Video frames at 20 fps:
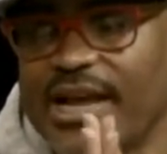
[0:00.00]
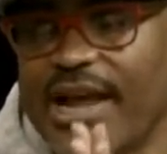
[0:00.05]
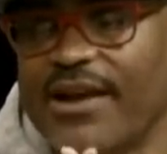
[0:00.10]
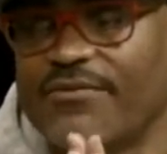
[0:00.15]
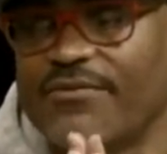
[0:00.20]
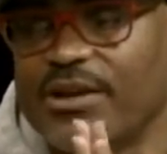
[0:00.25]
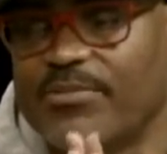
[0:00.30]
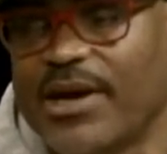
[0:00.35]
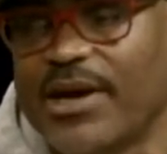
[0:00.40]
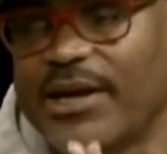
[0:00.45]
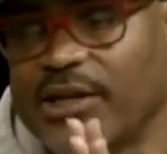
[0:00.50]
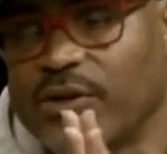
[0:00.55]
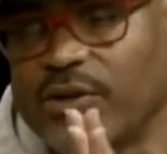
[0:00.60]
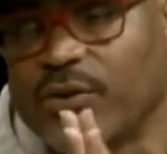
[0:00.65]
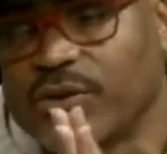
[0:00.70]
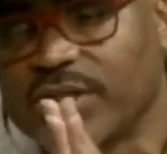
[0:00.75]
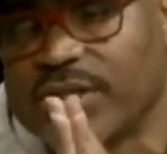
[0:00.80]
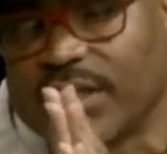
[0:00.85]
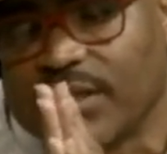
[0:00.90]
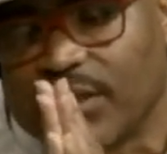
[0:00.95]
Everybody who
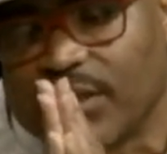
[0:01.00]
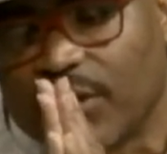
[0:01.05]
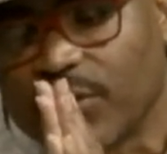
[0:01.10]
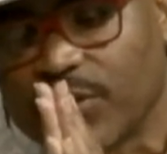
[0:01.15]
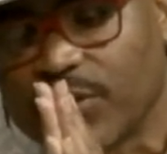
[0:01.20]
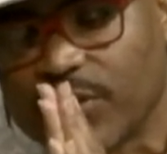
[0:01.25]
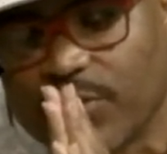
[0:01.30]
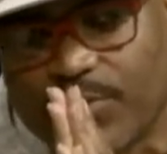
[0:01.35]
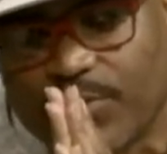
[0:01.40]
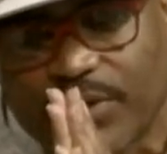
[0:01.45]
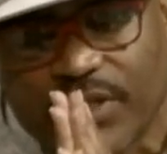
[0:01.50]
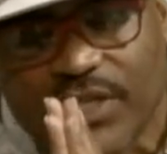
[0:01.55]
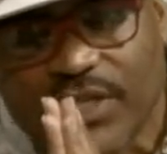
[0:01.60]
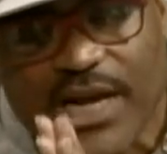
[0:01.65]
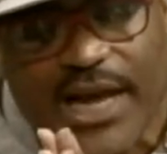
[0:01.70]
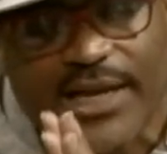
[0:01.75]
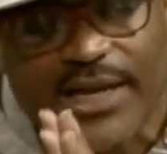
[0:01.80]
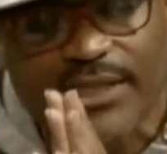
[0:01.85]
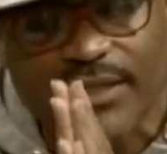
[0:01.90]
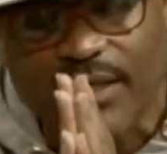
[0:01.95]
sent those super
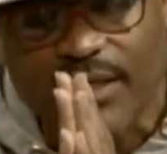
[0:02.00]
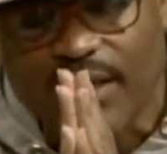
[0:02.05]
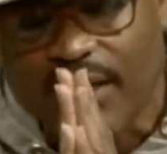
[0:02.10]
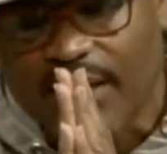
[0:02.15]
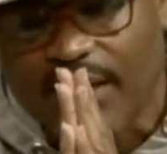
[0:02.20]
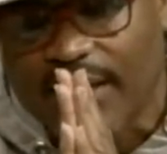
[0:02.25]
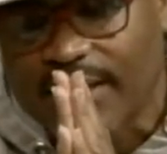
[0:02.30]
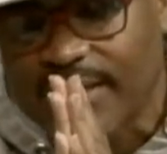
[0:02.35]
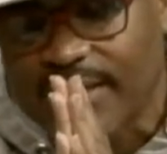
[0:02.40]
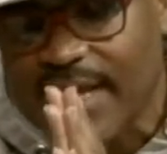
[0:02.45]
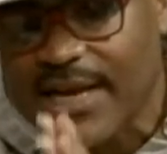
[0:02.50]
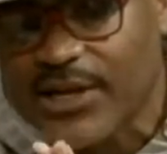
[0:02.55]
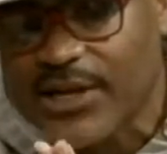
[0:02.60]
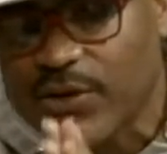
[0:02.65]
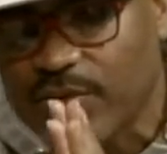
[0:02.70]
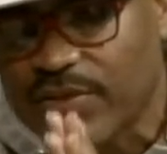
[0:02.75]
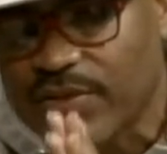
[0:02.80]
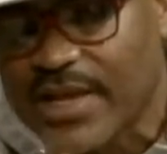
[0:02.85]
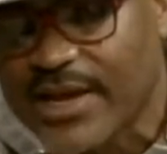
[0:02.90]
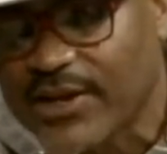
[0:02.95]
chats, thank
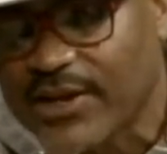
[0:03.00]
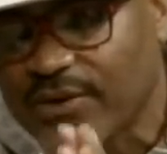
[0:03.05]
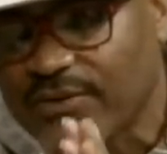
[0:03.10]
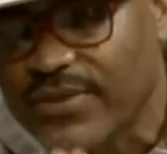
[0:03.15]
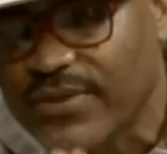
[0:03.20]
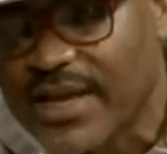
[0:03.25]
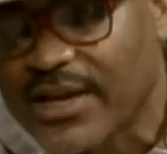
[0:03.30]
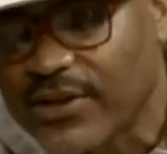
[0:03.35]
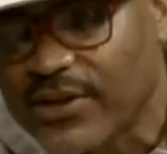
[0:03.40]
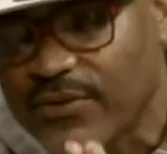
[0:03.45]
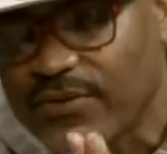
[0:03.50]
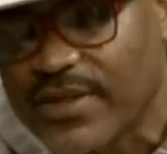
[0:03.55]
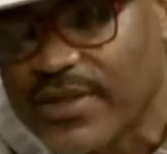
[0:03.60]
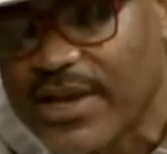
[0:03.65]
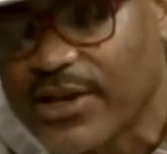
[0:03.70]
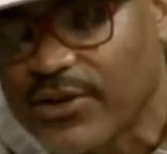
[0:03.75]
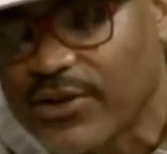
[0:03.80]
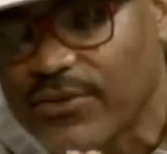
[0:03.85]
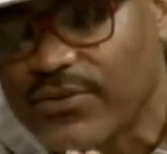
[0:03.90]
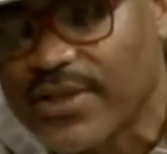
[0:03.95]
you, thank you, thank you,
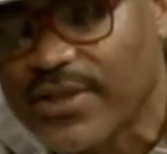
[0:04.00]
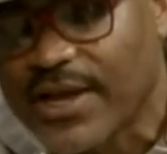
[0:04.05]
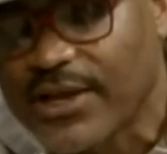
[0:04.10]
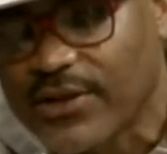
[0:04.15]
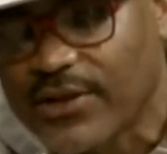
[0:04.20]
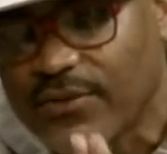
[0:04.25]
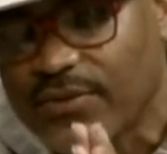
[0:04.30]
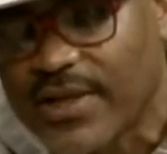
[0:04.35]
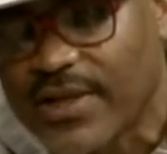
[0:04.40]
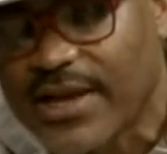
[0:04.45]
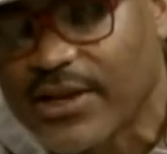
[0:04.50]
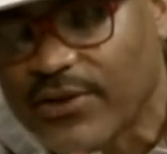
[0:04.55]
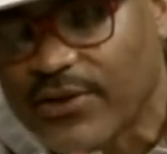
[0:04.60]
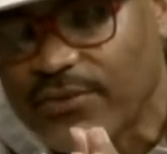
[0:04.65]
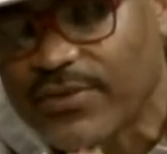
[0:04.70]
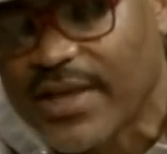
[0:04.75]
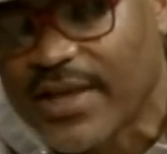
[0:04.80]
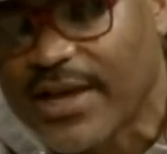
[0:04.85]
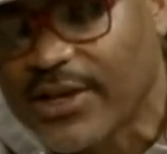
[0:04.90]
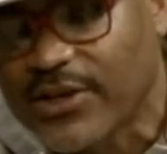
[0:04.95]
thank you, thank you, thank you,
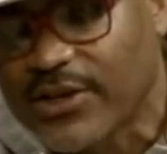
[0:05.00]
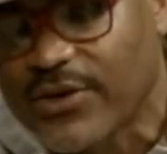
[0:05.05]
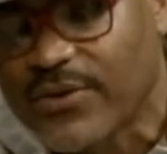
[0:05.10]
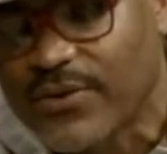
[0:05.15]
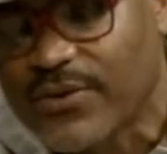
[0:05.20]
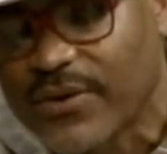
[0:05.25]
thank you.